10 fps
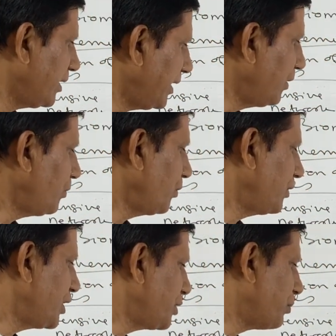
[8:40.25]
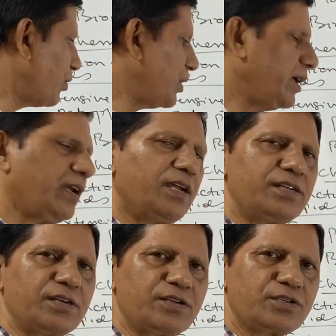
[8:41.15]
due to this protein
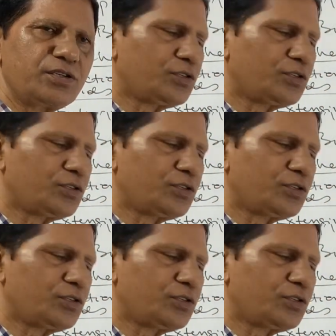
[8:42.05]
natures.